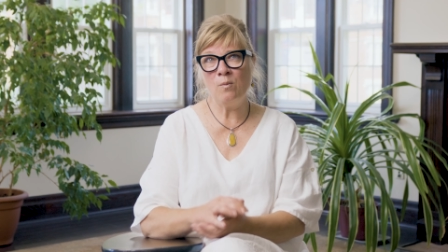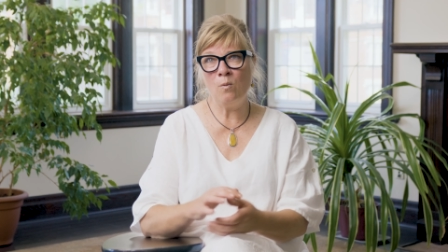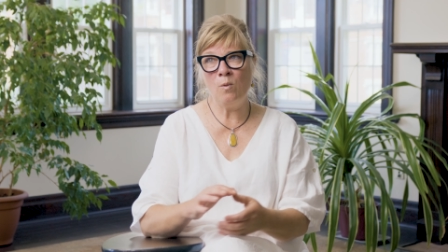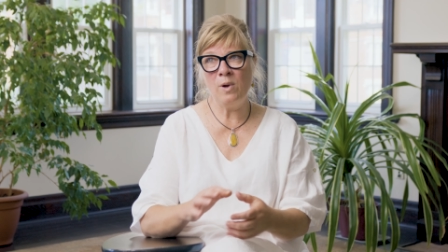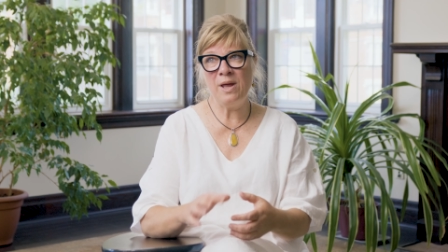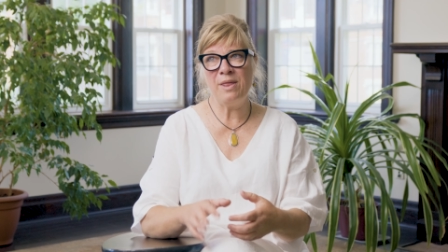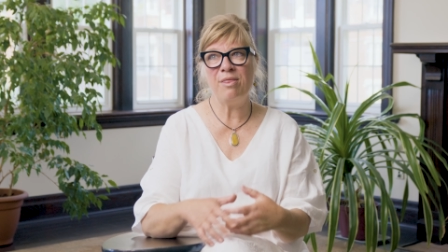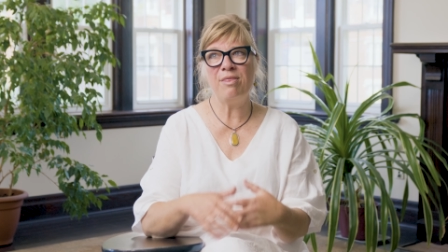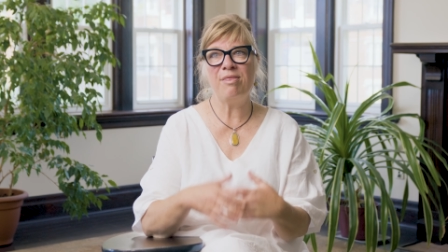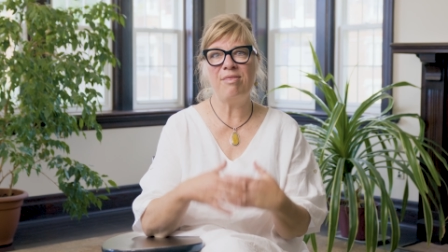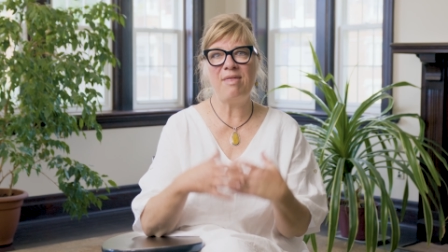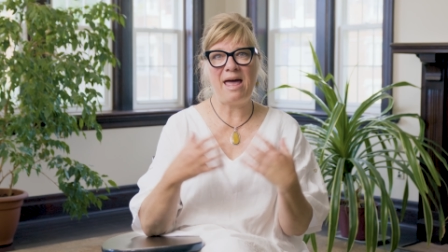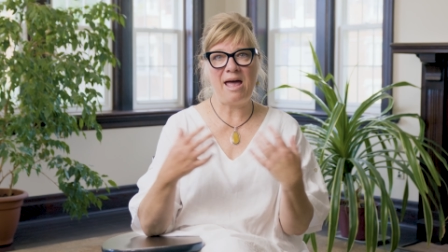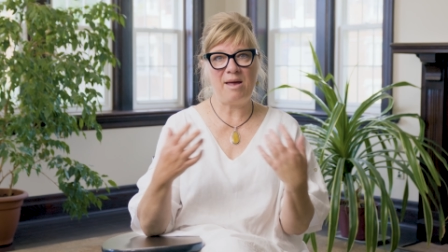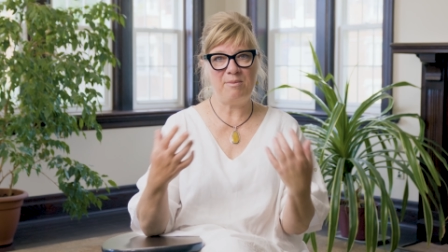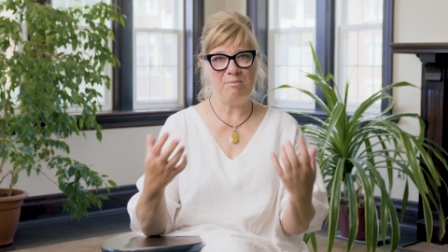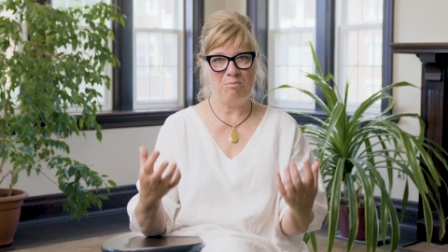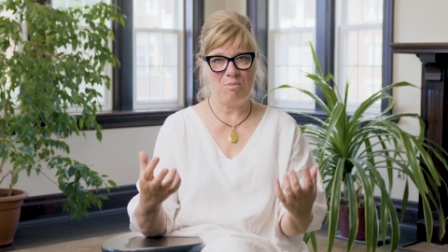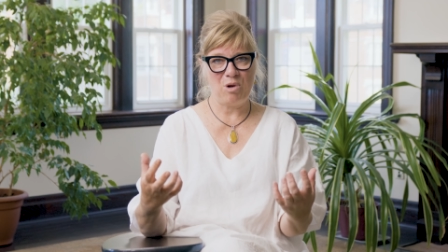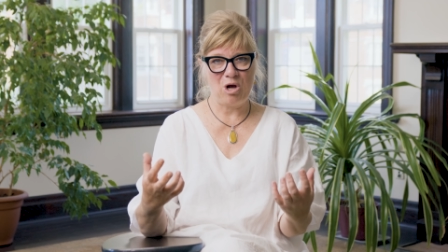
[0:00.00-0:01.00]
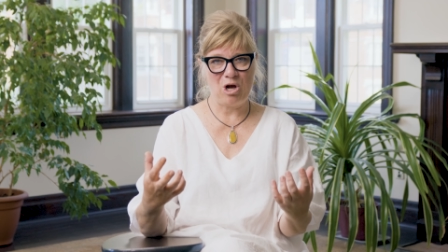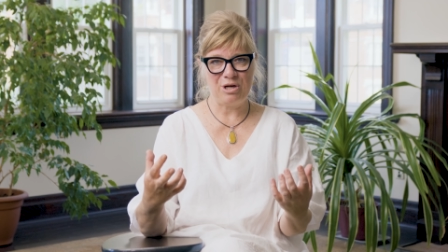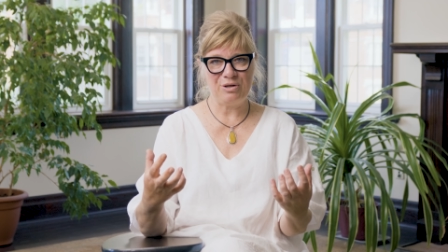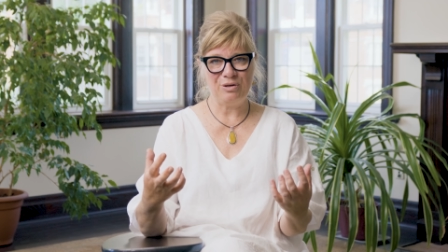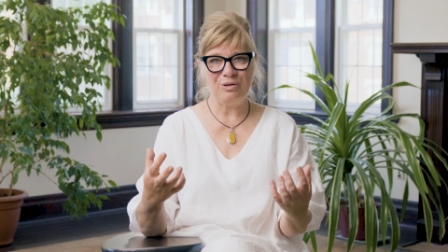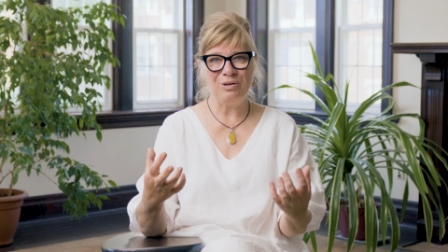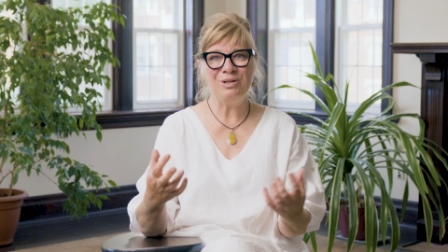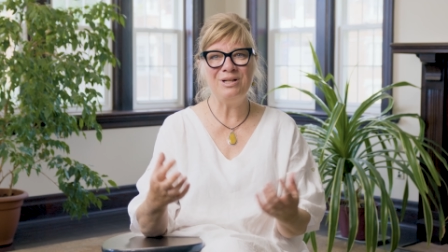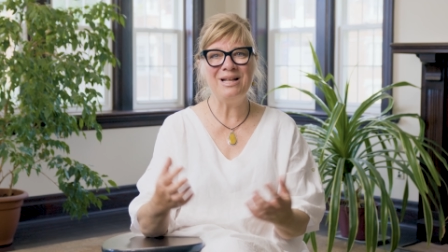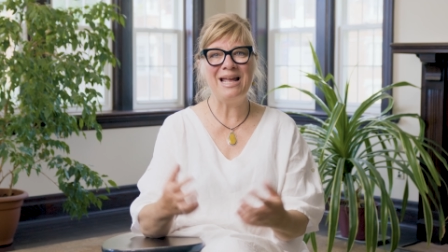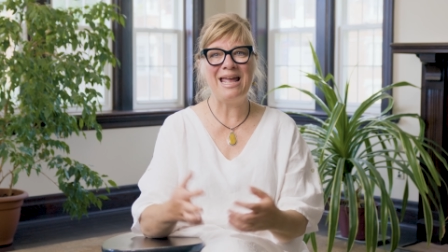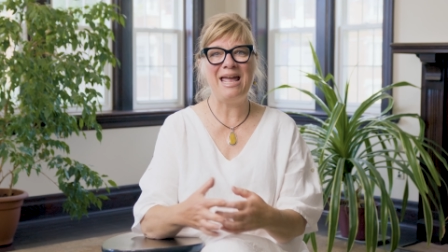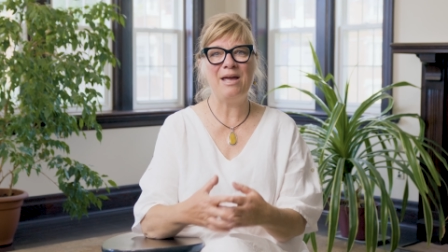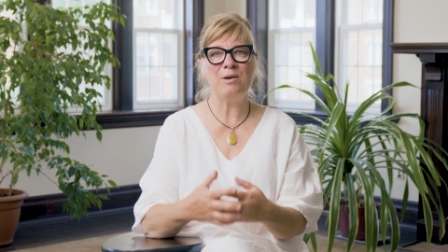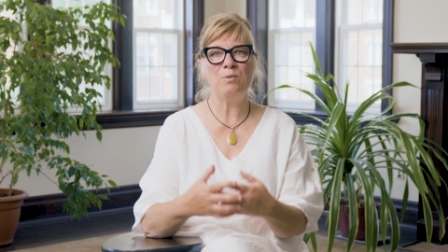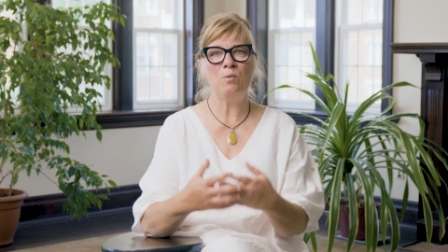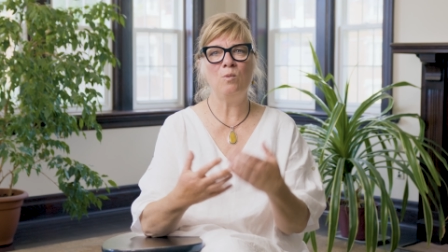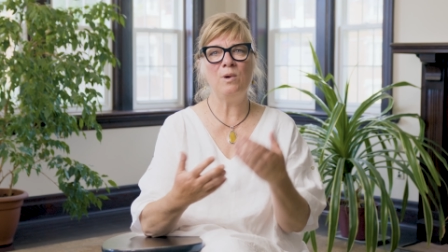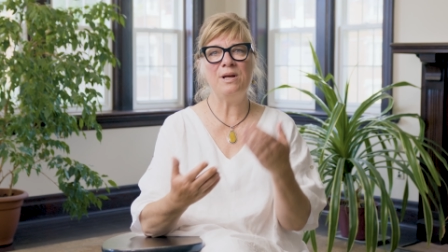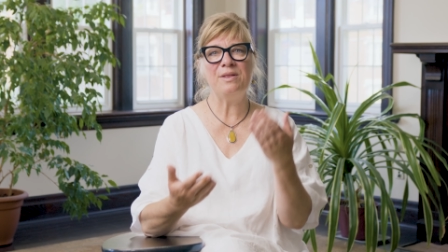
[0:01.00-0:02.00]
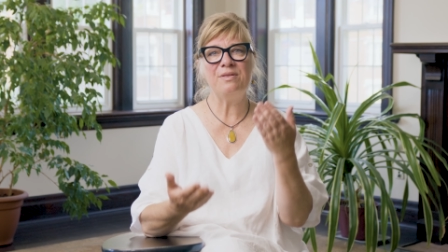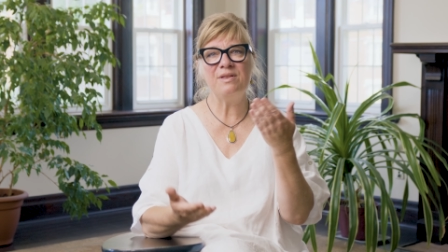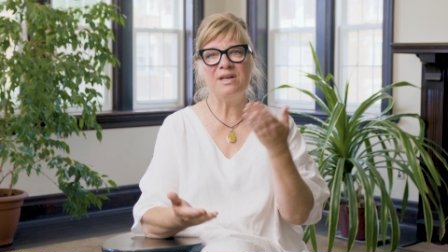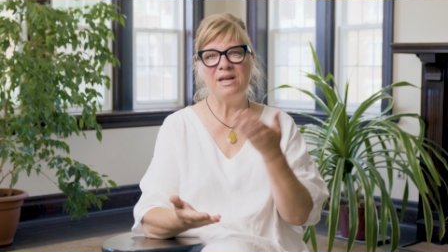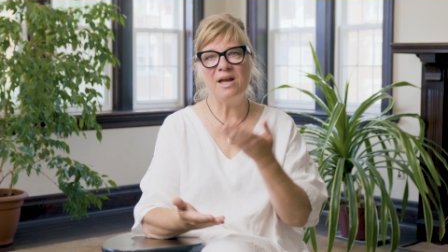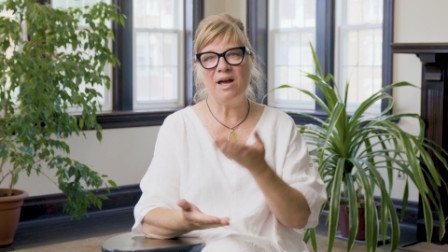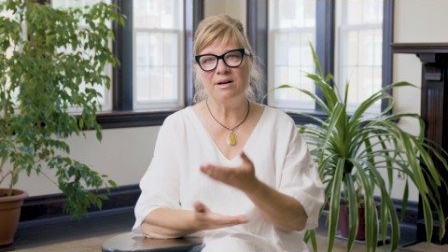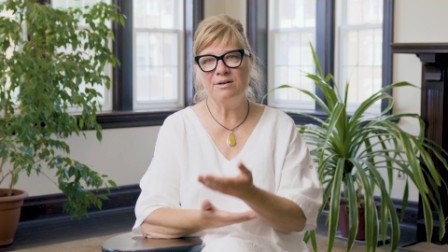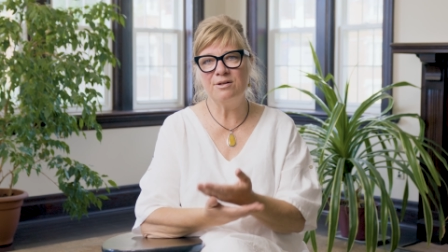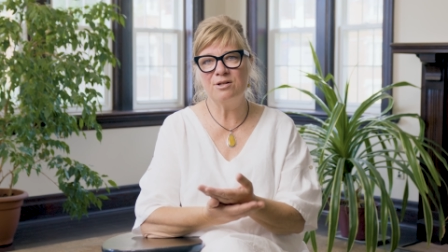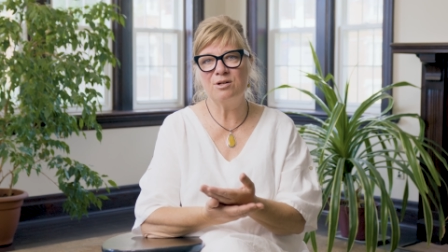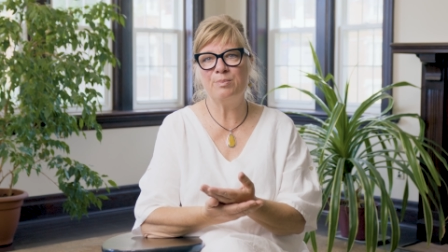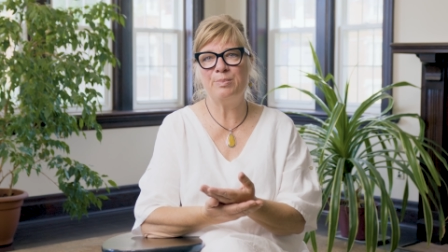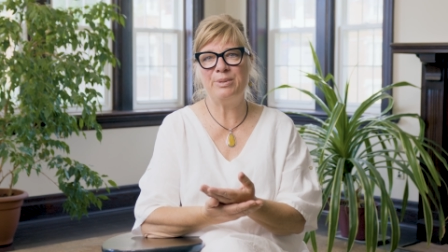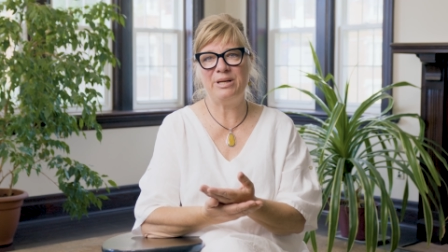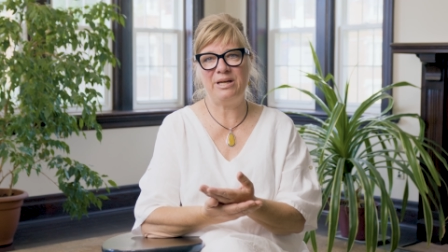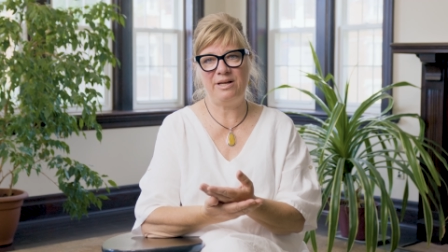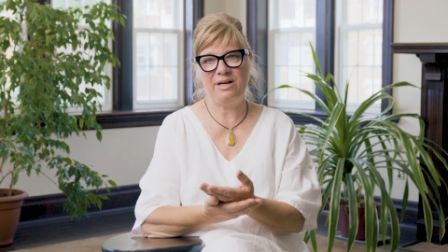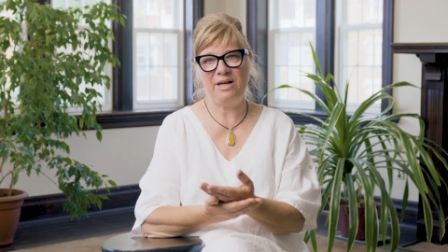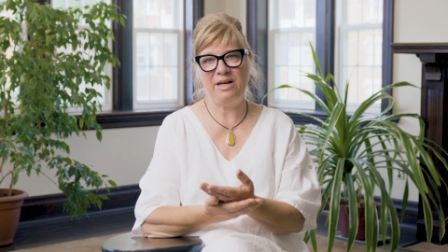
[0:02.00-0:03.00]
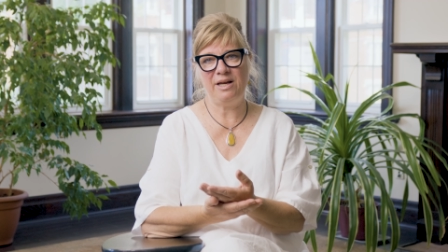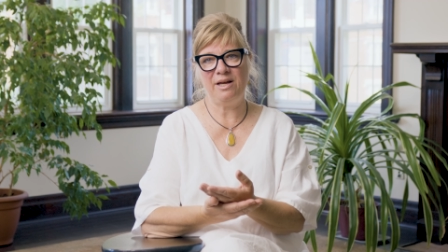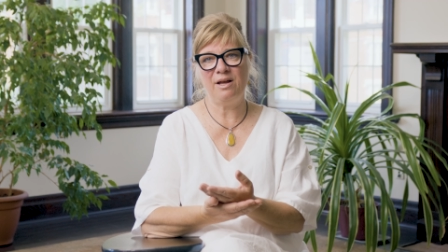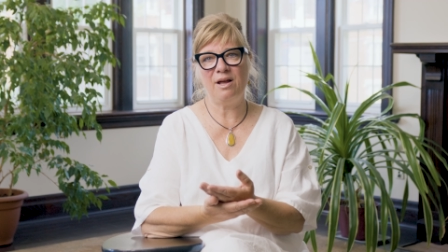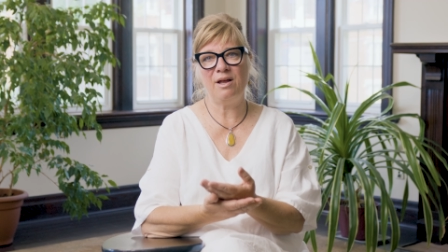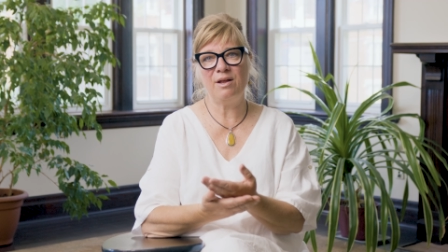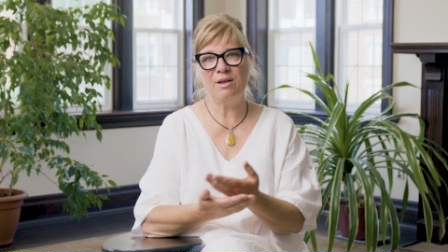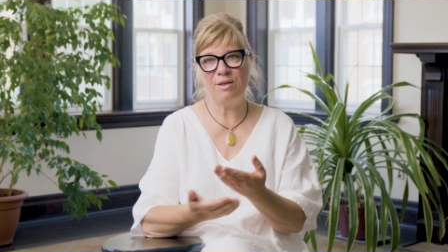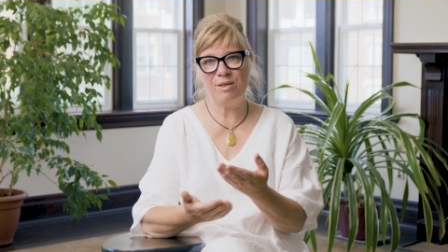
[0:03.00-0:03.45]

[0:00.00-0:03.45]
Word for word: With that model and with the underpinning